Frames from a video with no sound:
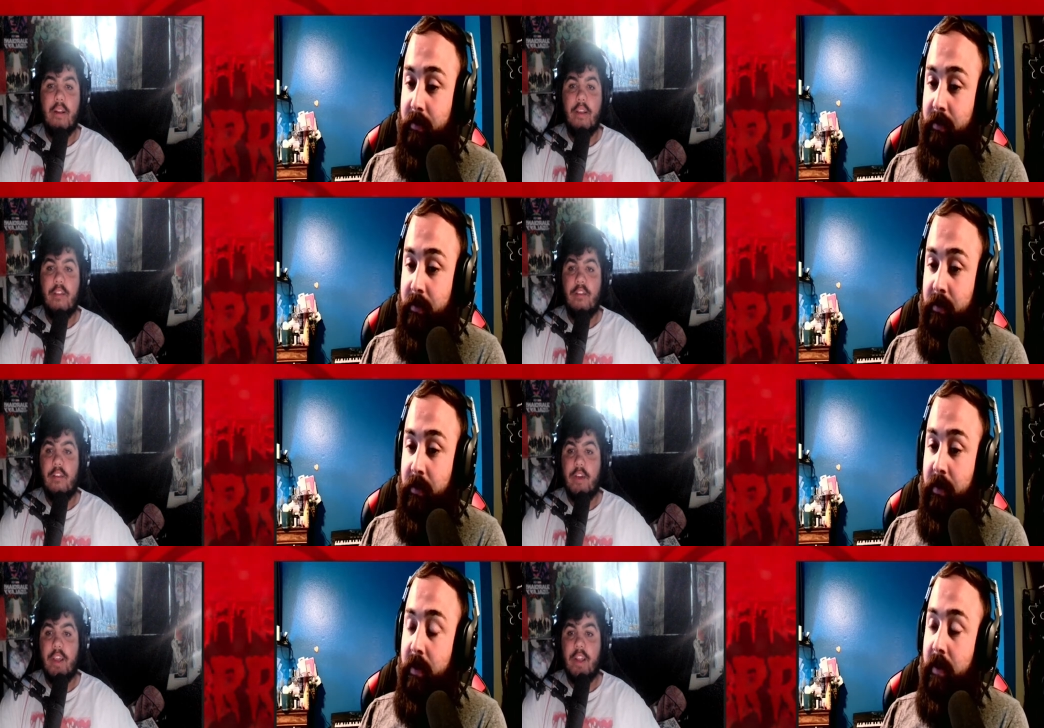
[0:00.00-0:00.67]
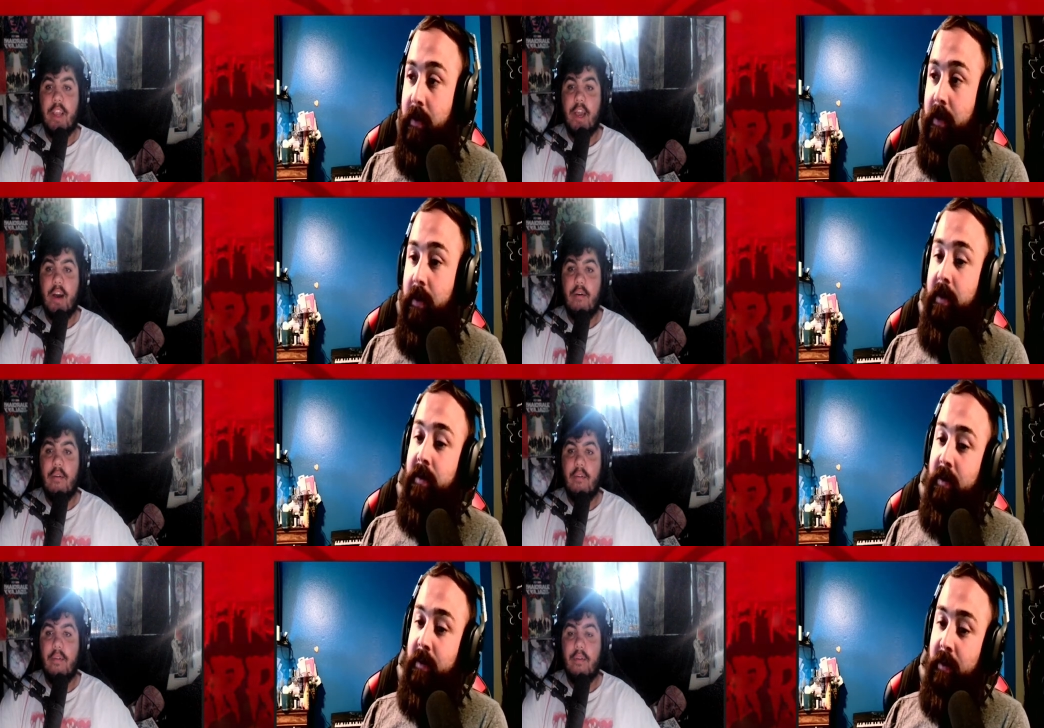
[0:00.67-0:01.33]
Speaker 1: It's still good to go.
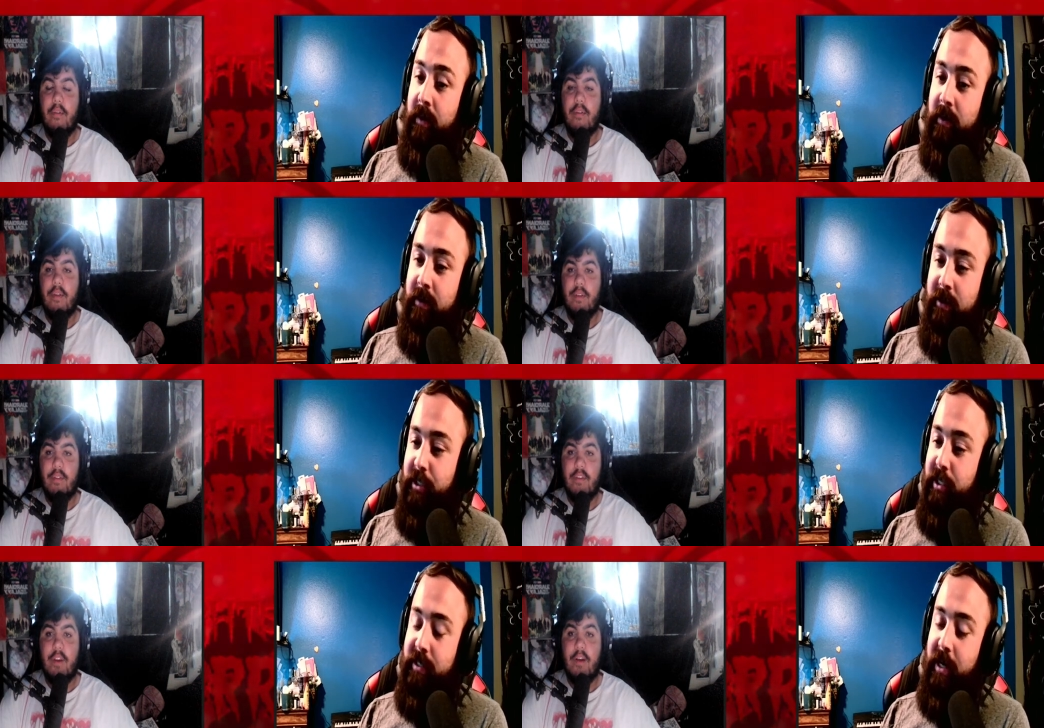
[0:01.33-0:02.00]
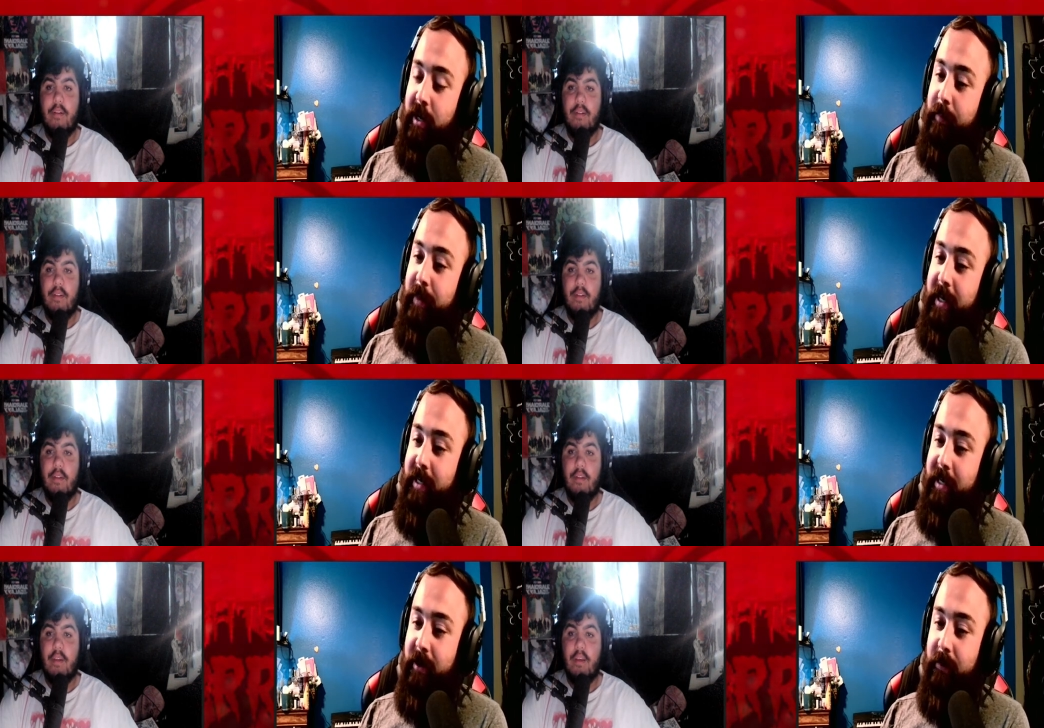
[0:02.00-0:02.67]
Uh-huh.
Speaker 2: So it's just not going to
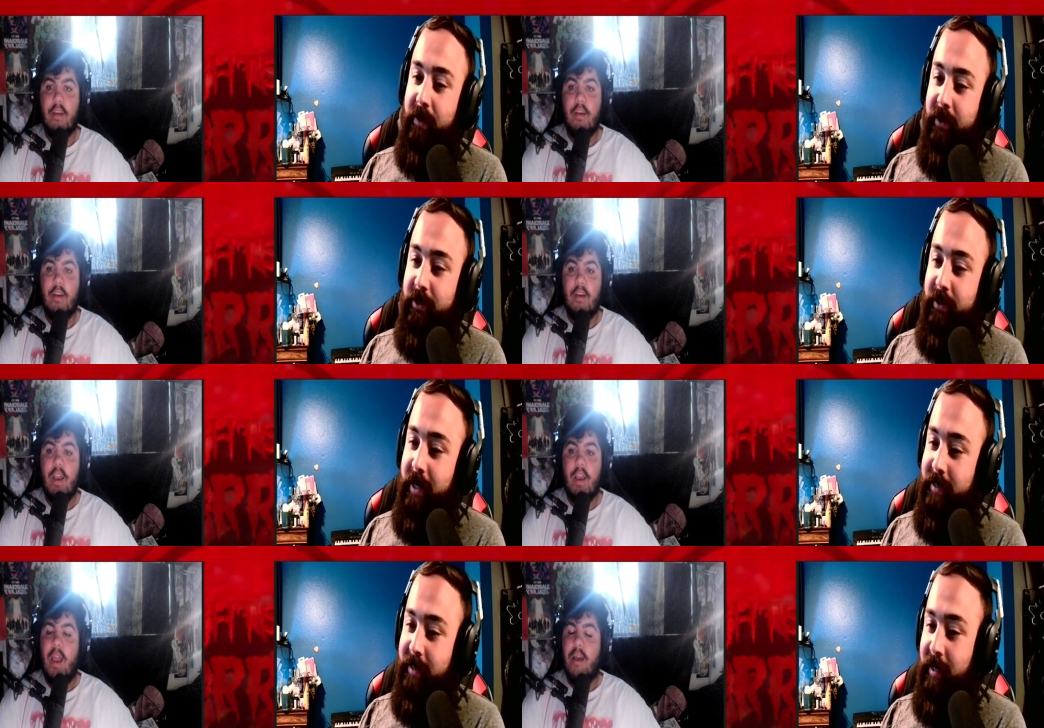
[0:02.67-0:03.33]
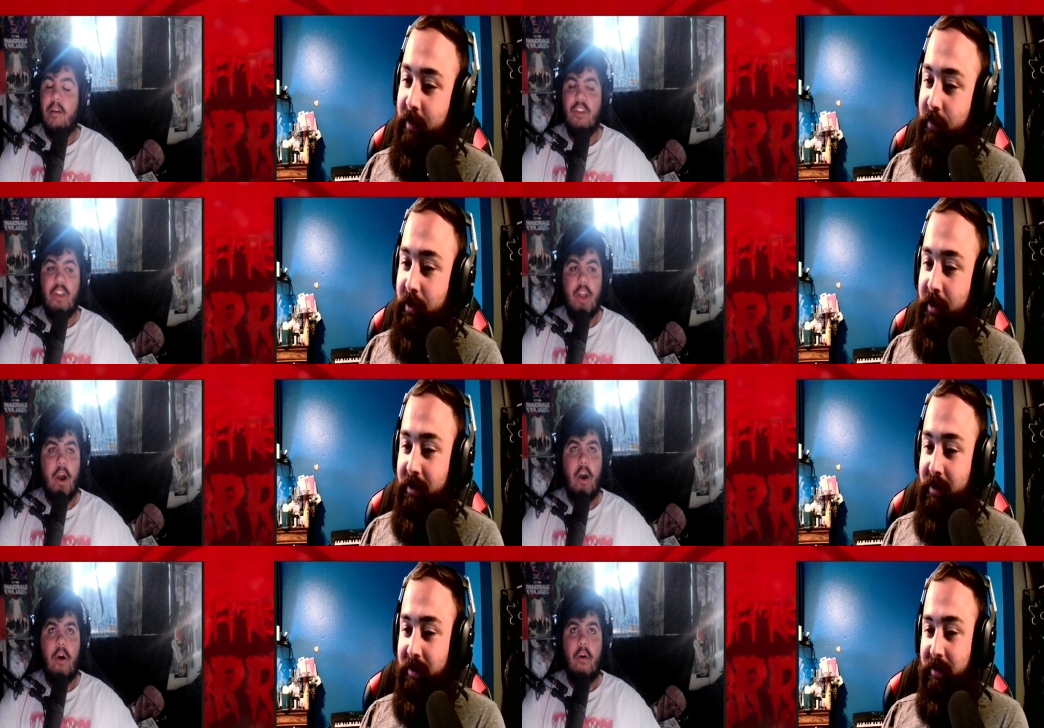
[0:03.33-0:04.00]
be a year-round attraction
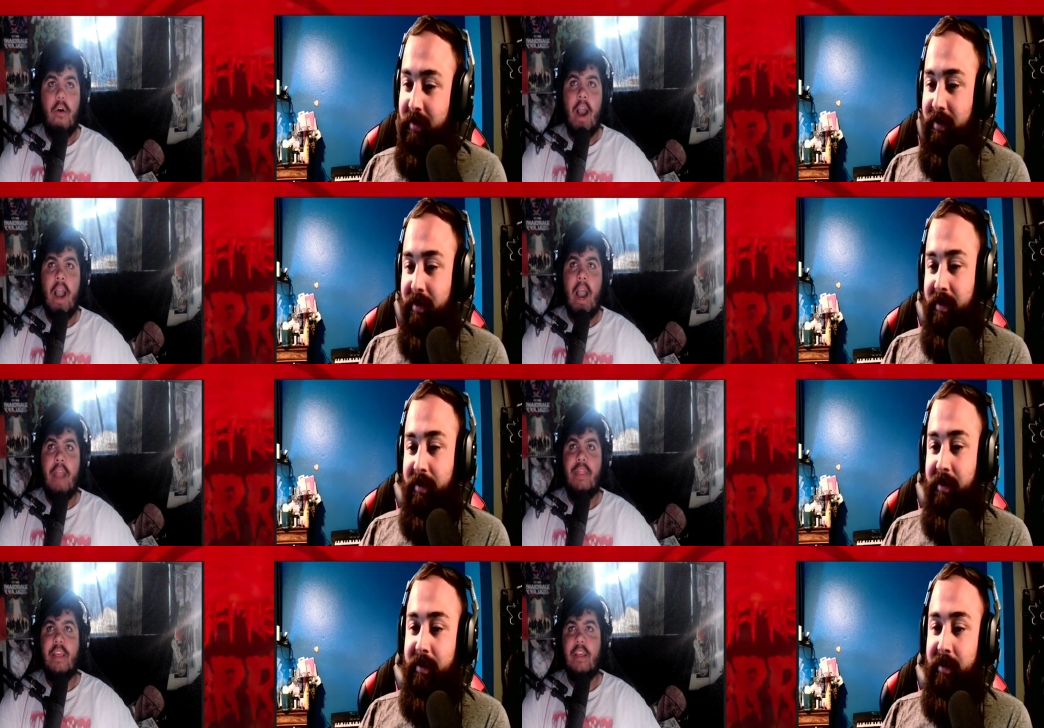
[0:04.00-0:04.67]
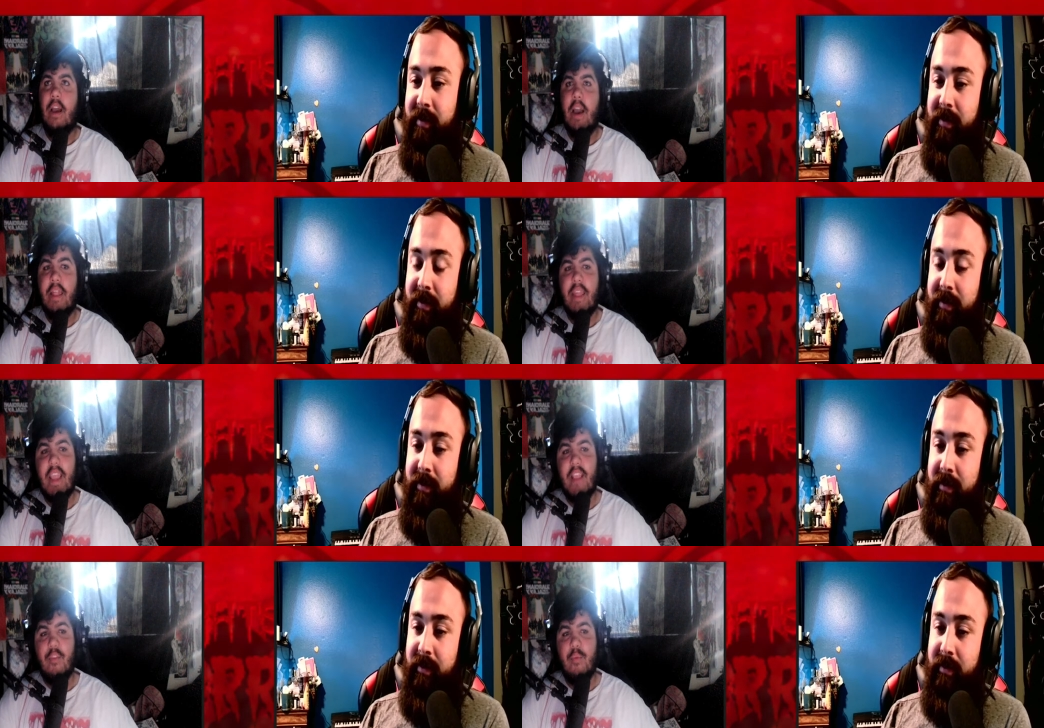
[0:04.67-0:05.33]
anymore. No,
Speaker 1: I, I think I
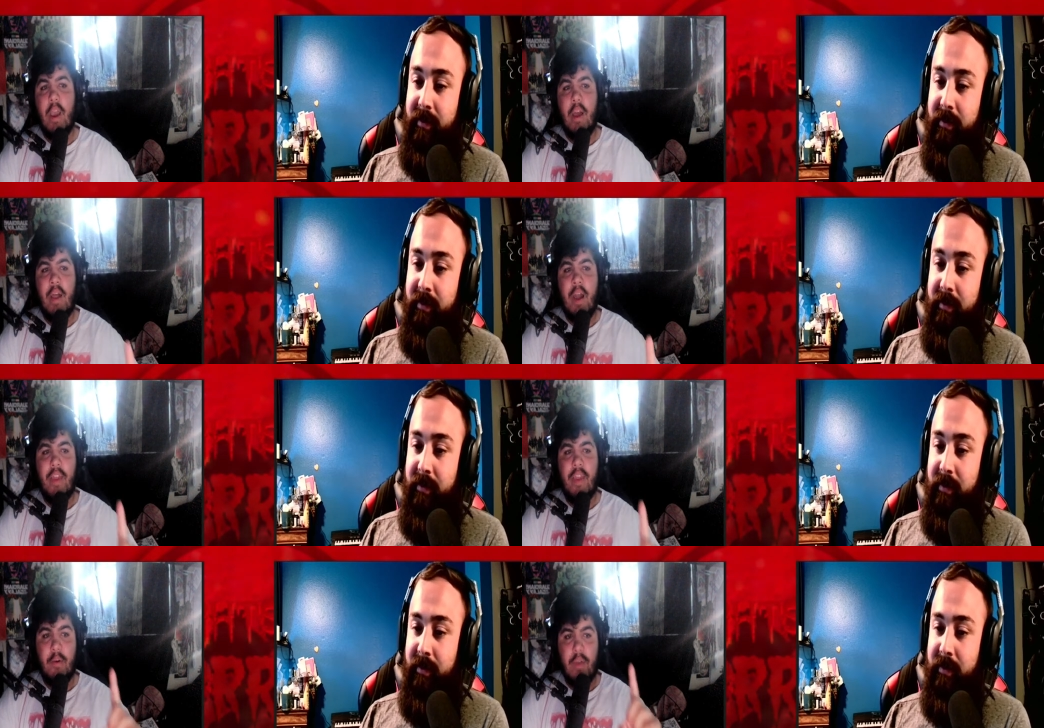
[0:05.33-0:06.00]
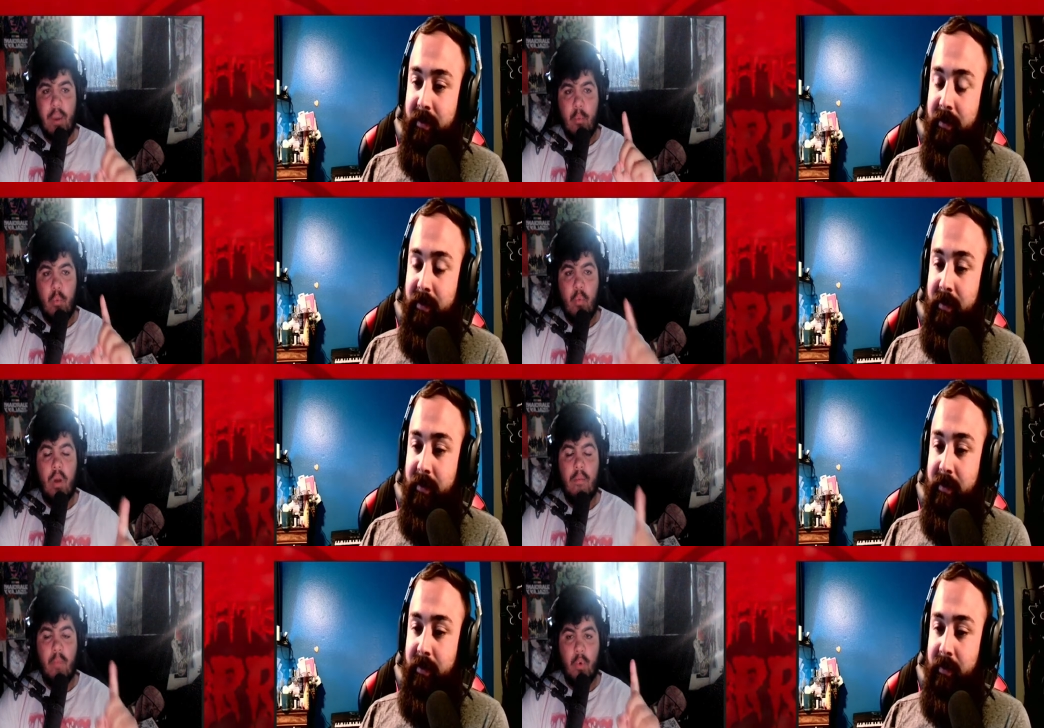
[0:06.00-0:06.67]
think it gets. I think it will get
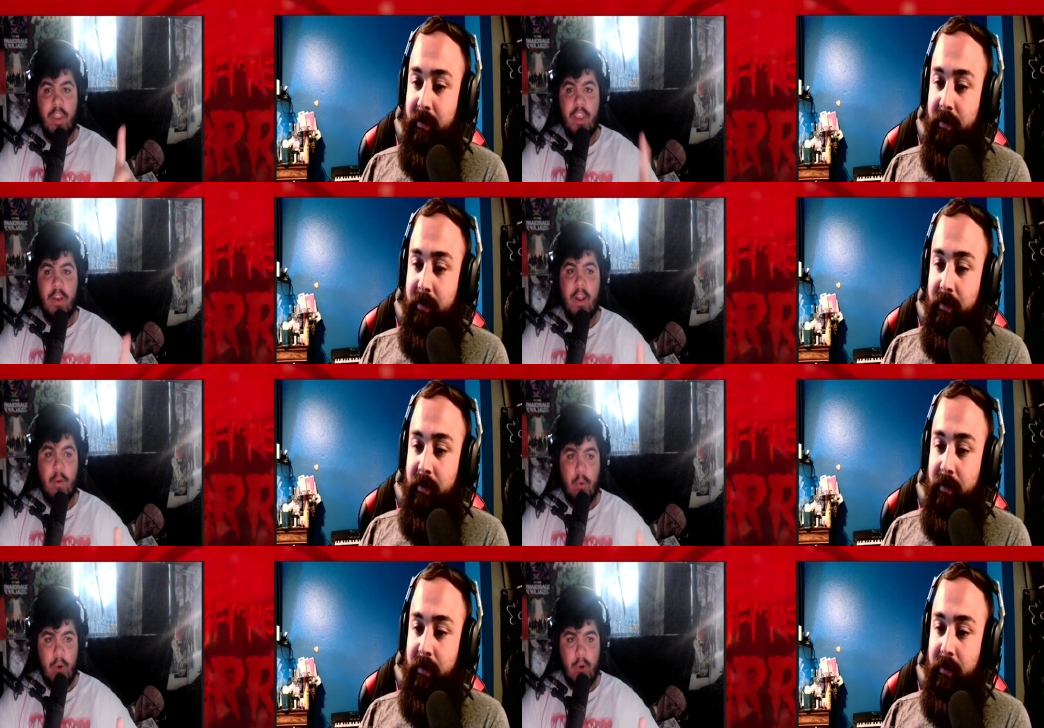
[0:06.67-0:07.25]
one more year at Horror